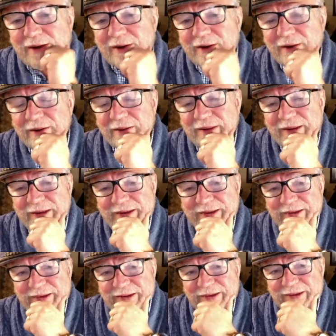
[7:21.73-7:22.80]
are
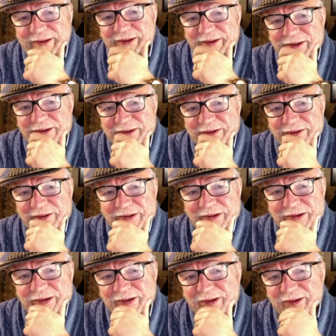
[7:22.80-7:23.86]
the
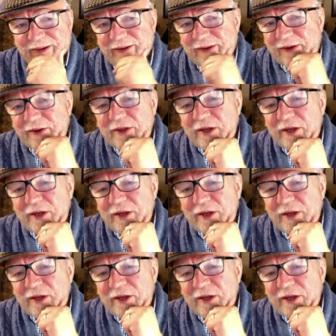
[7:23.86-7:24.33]
are